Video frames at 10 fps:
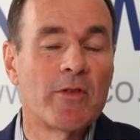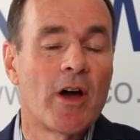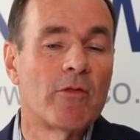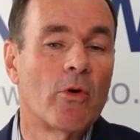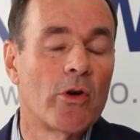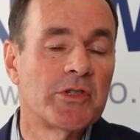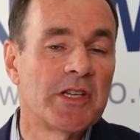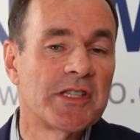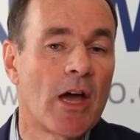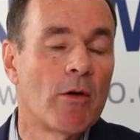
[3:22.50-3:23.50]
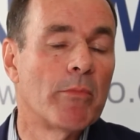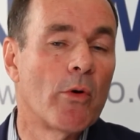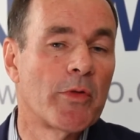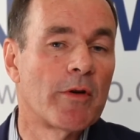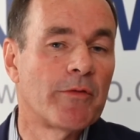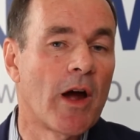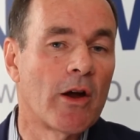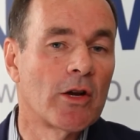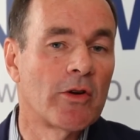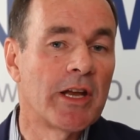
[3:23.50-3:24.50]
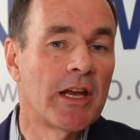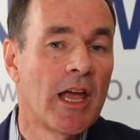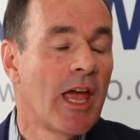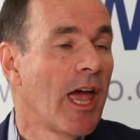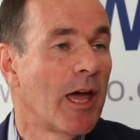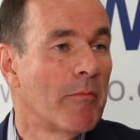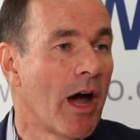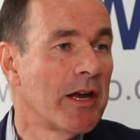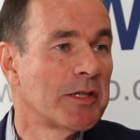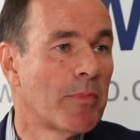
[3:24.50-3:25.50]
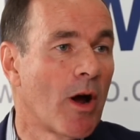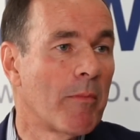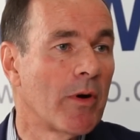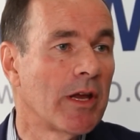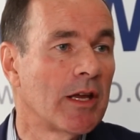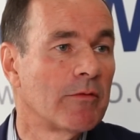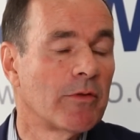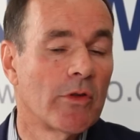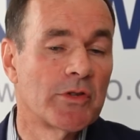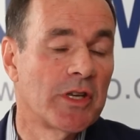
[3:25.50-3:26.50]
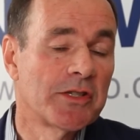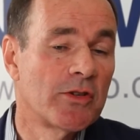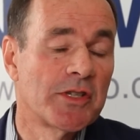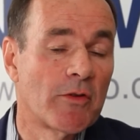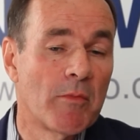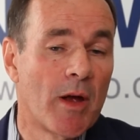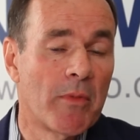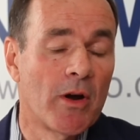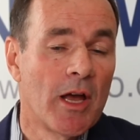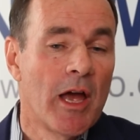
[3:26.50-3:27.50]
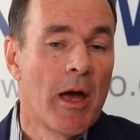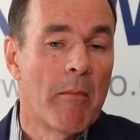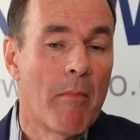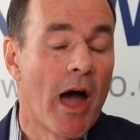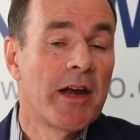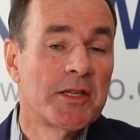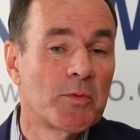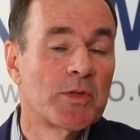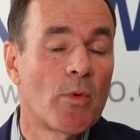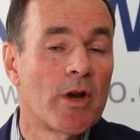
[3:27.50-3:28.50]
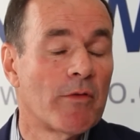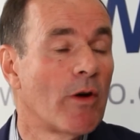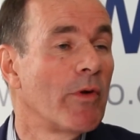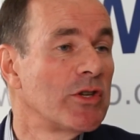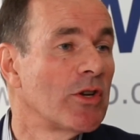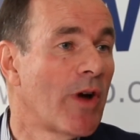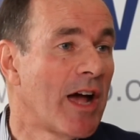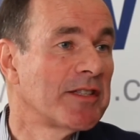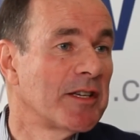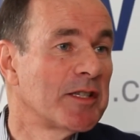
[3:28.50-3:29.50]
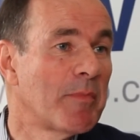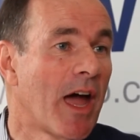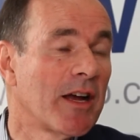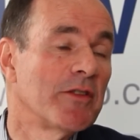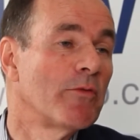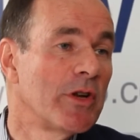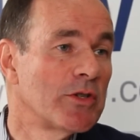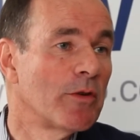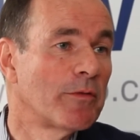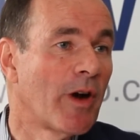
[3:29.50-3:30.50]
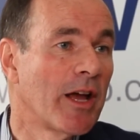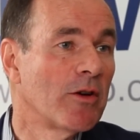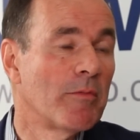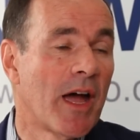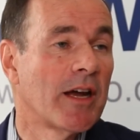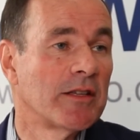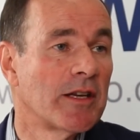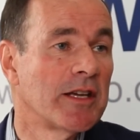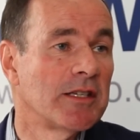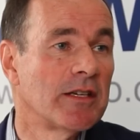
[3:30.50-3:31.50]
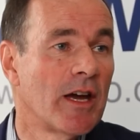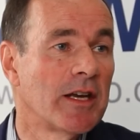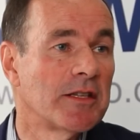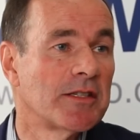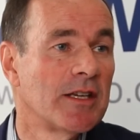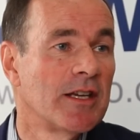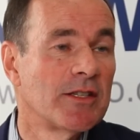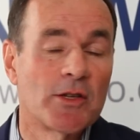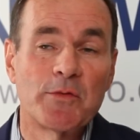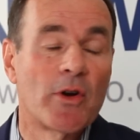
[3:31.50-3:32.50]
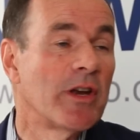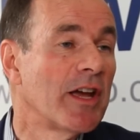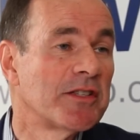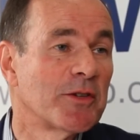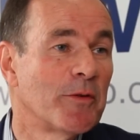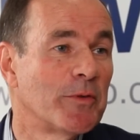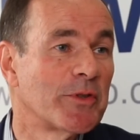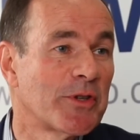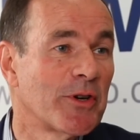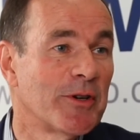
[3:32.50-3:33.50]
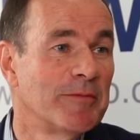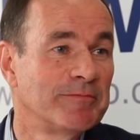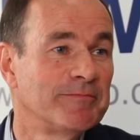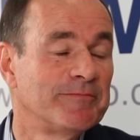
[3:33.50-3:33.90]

we've got royalties now on both their Fire Creek and Midas property. And for those listeners that remember, Midas was one of our original assets back in the original Franco back in the 1990s. So it's very nice to go full circle.